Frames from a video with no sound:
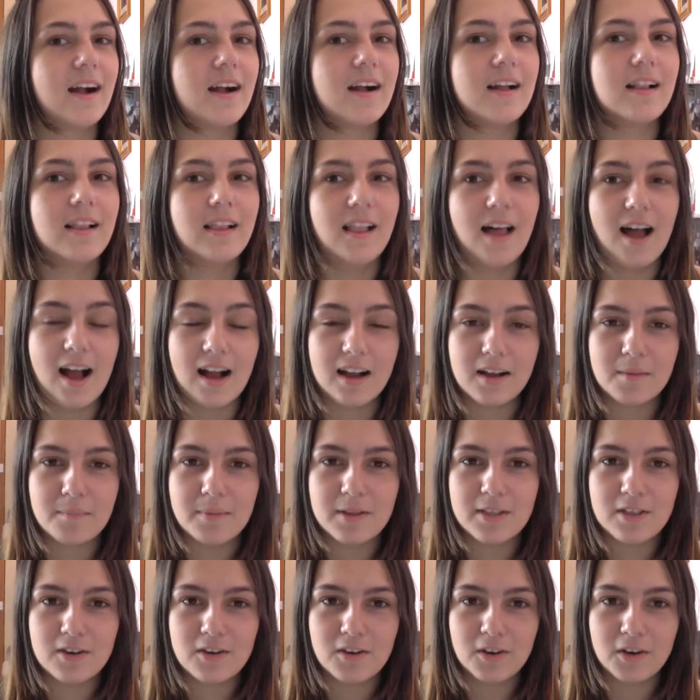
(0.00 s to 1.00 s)
Clarke would
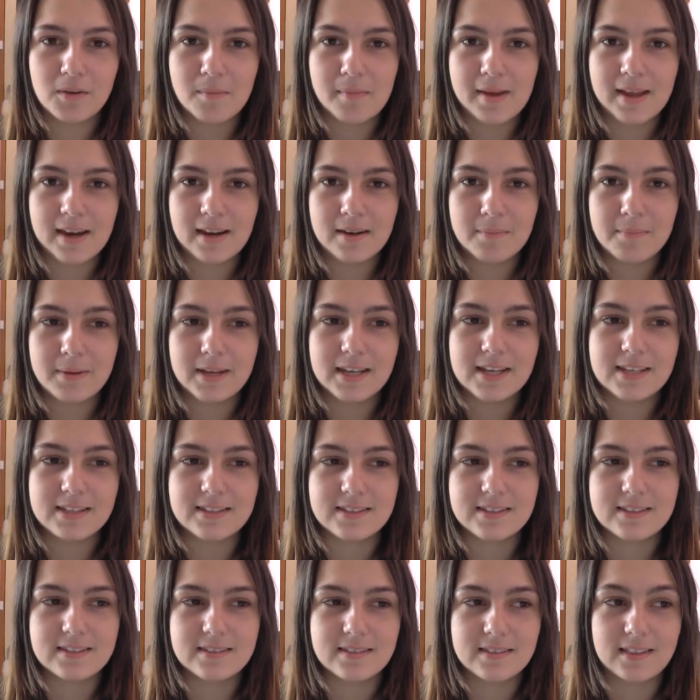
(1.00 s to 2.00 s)
be the new commander
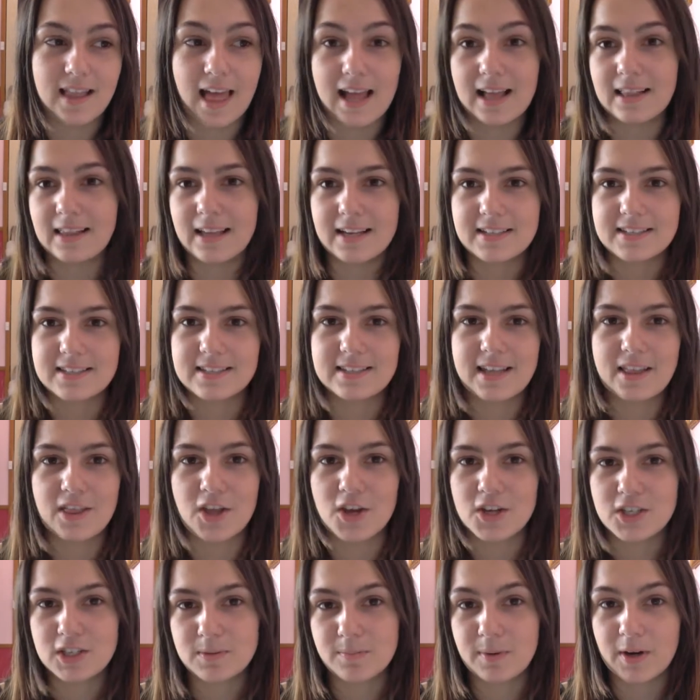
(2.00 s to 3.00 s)
because, like Lexa said,
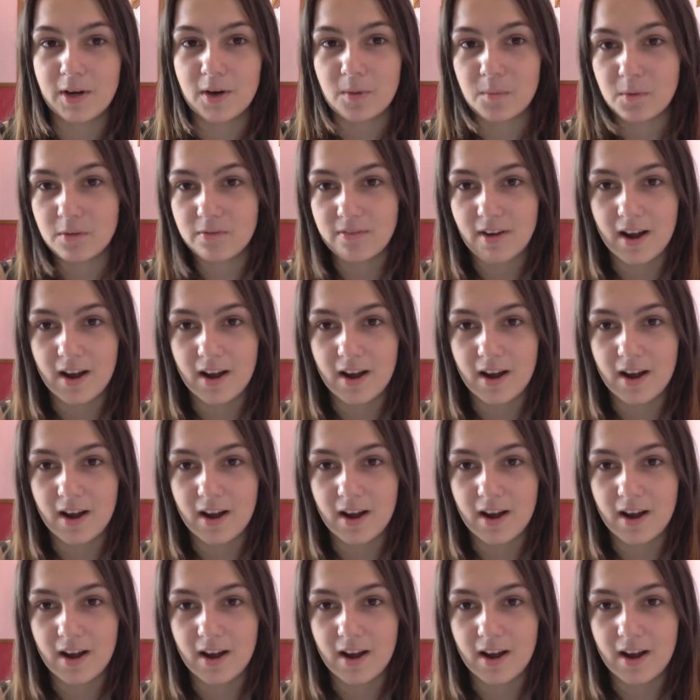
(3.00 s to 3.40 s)
that her spirit would